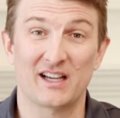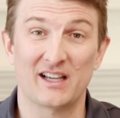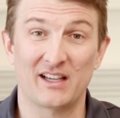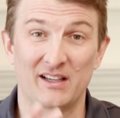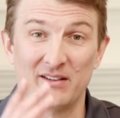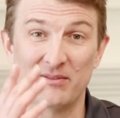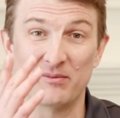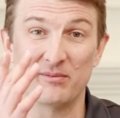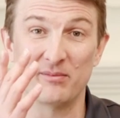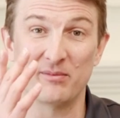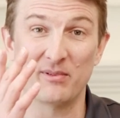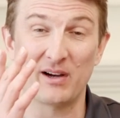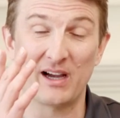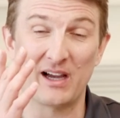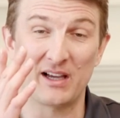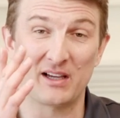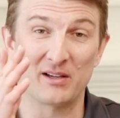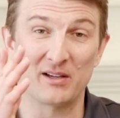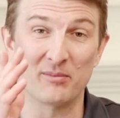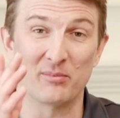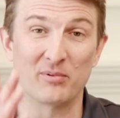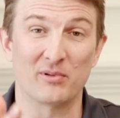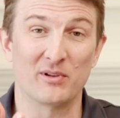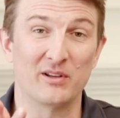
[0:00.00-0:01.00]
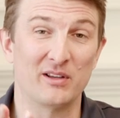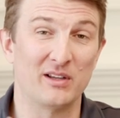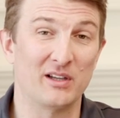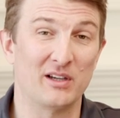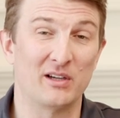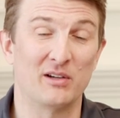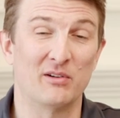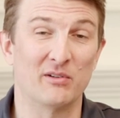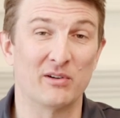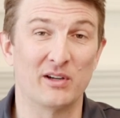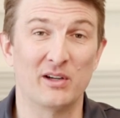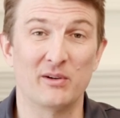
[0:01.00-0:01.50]
I completely
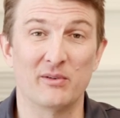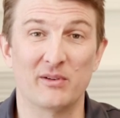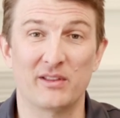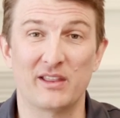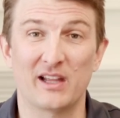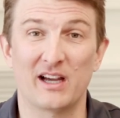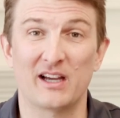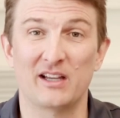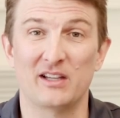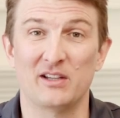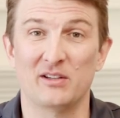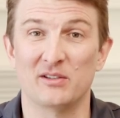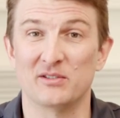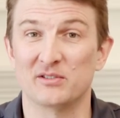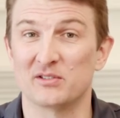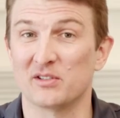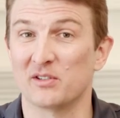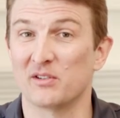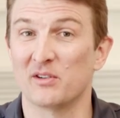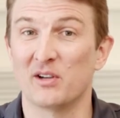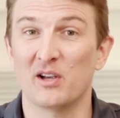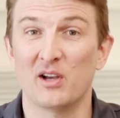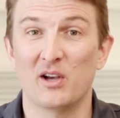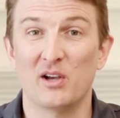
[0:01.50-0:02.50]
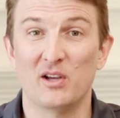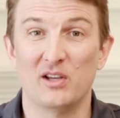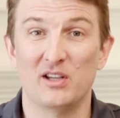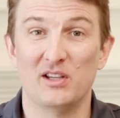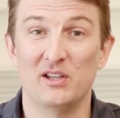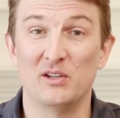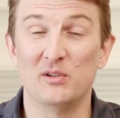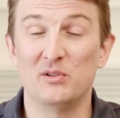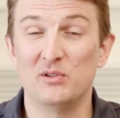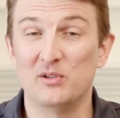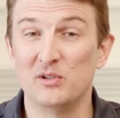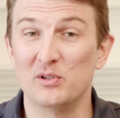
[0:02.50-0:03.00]
agree with that user.
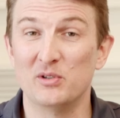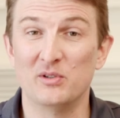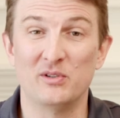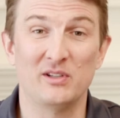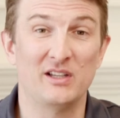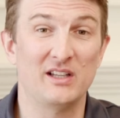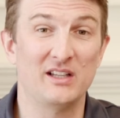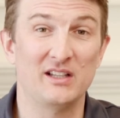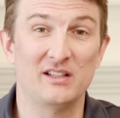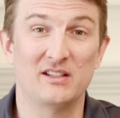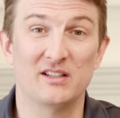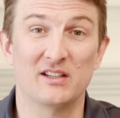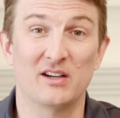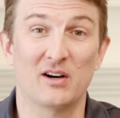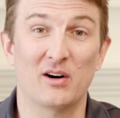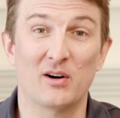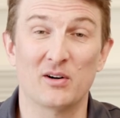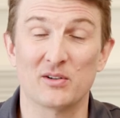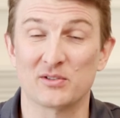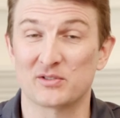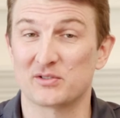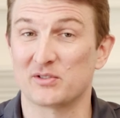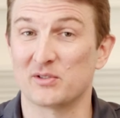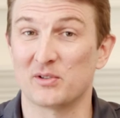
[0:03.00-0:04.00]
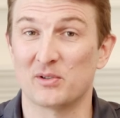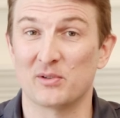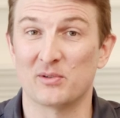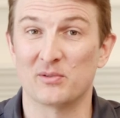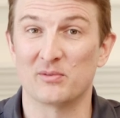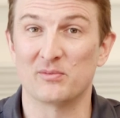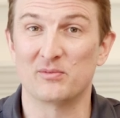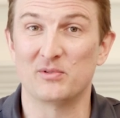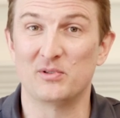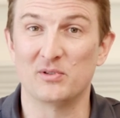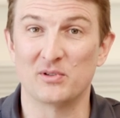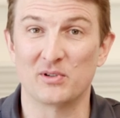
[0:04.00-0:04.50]
You do need to
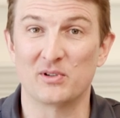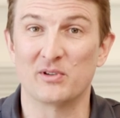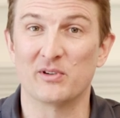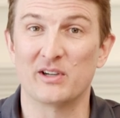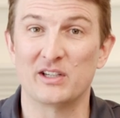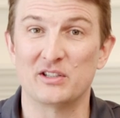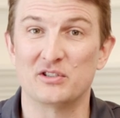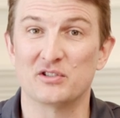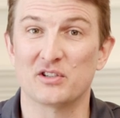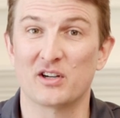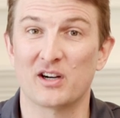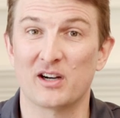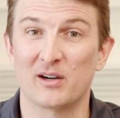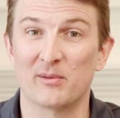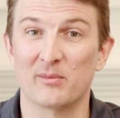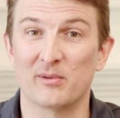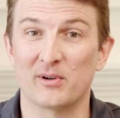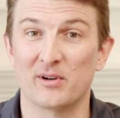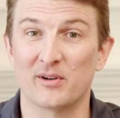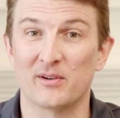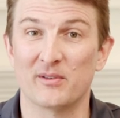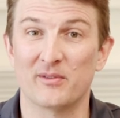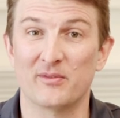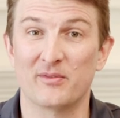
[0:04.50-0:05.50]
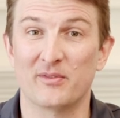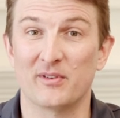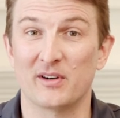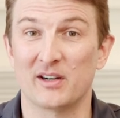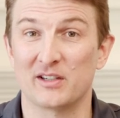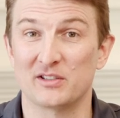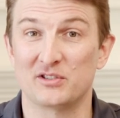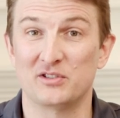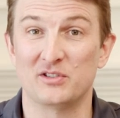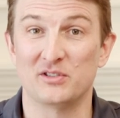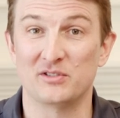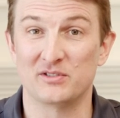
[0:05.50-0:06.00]
also do a great job
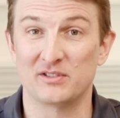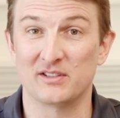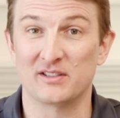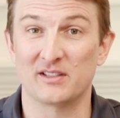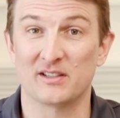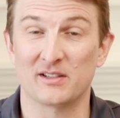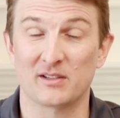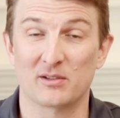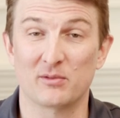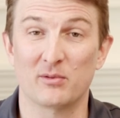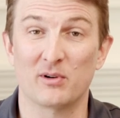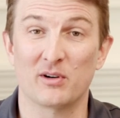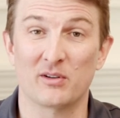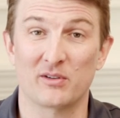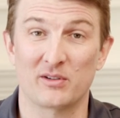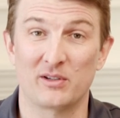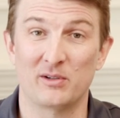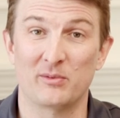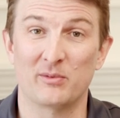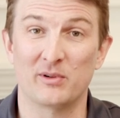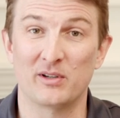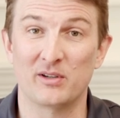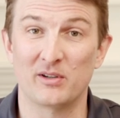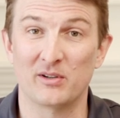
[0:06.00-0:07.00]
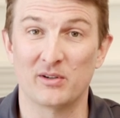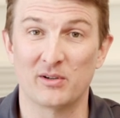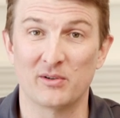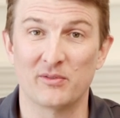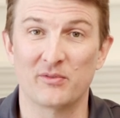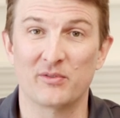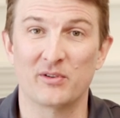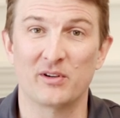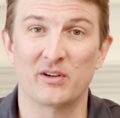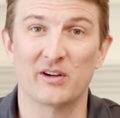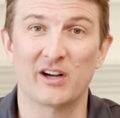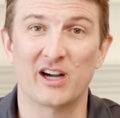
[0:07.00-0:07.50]
of choosing a quality window
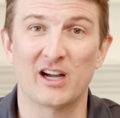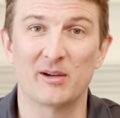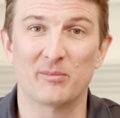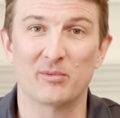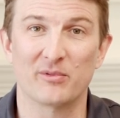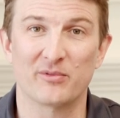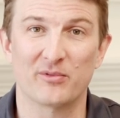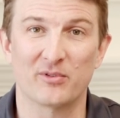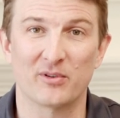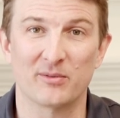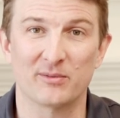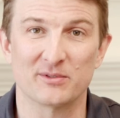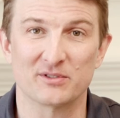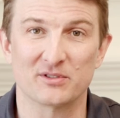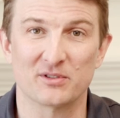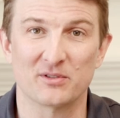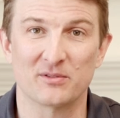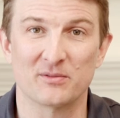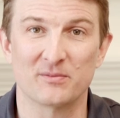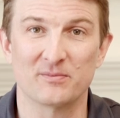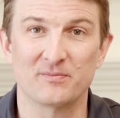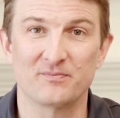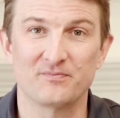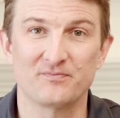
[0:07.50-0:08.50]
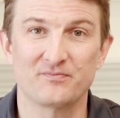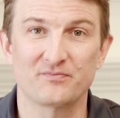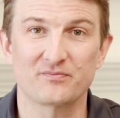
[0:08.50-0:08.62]
for your high performance home.